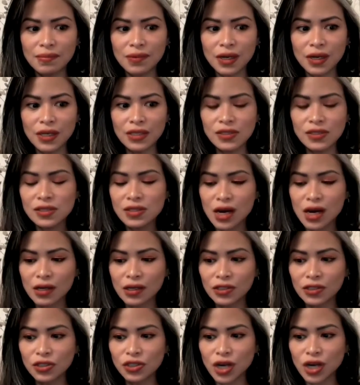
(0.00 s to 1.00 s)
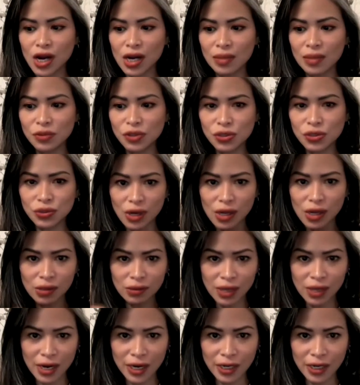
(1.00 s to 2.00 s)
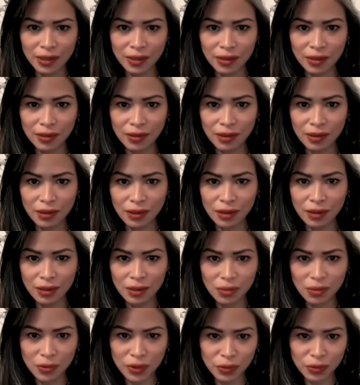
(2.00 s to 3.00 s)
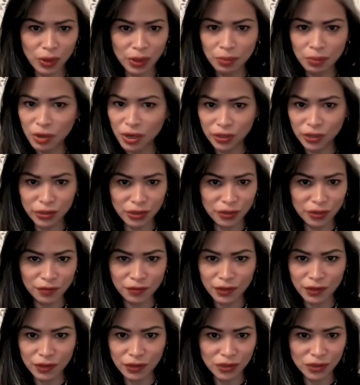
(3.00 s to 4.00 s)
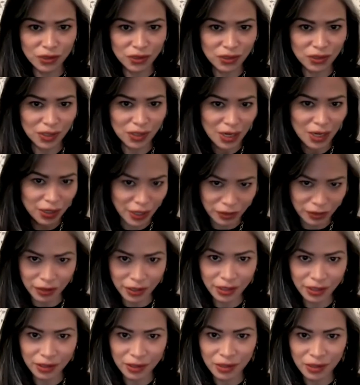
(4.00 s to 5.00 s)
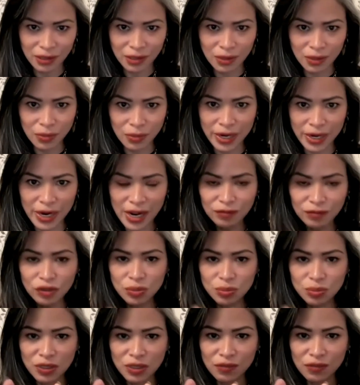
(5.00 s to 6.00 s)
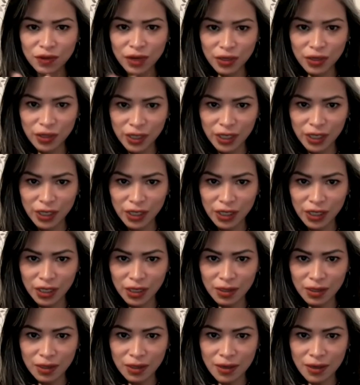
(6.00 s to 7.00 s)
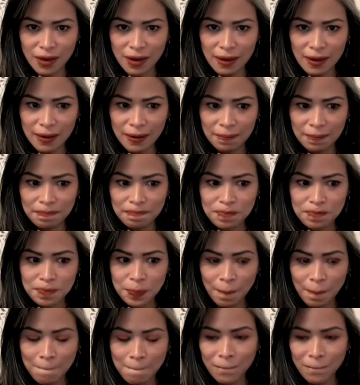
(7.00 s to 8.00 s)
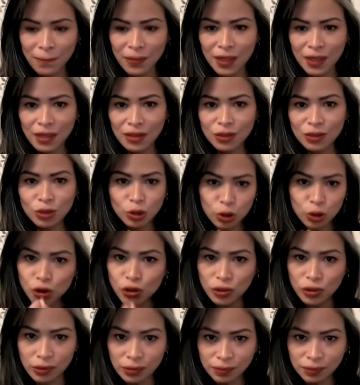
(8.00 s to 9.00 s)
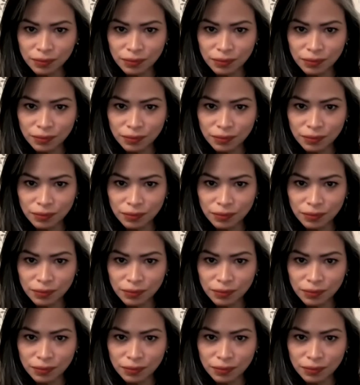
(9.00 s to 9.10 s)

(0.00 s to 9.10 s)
it's not our job to align with one partner versus another. We have to be very um, neutral